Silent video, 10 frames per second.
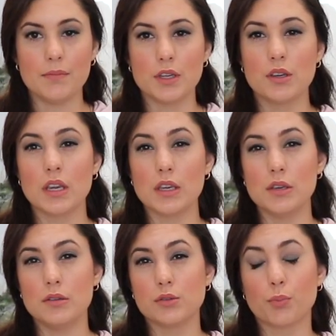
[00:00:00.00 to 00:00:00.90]
You can
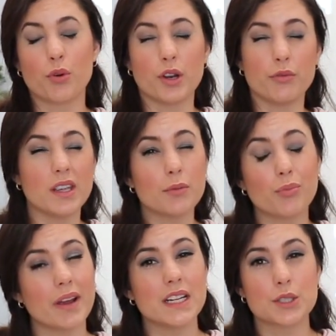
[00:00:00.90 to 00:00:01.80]
use Puerto Rican
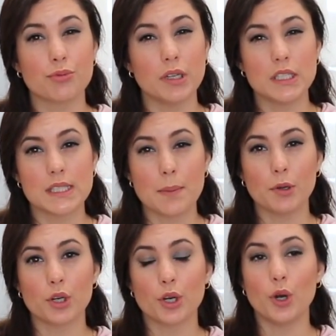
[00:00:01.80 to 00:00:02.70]
bread, it's really
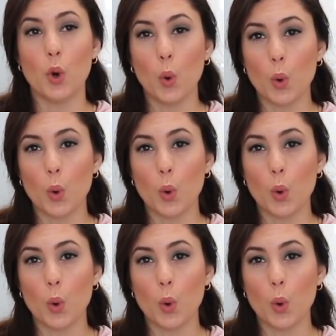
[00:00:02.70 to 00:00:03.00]
similar,